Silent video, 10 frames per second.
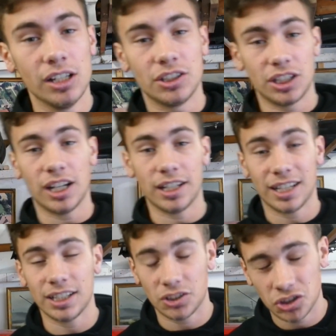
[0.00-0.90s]
So yeah,
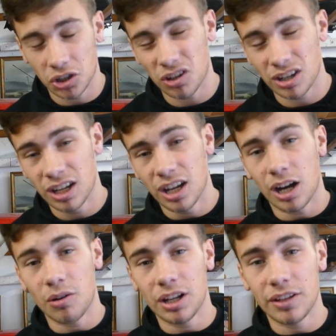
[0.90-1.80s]
that is CZOK.
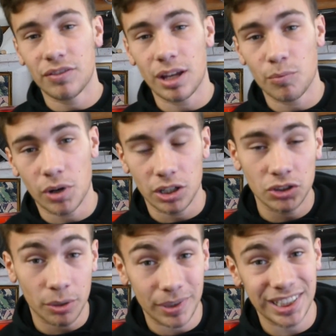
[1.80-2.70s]
I'll leave them one of the
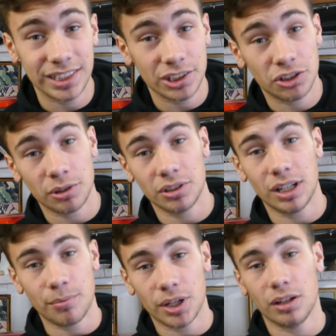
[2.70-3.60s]
top links in the description
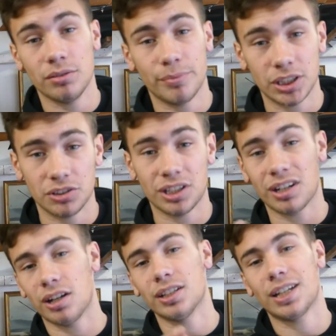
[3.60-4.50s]
down below. Make sure you check
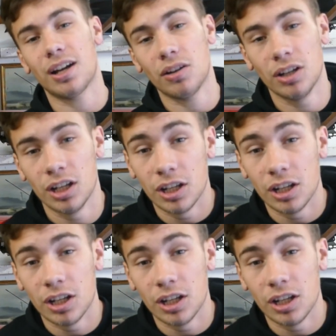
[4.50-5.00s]
them guys out.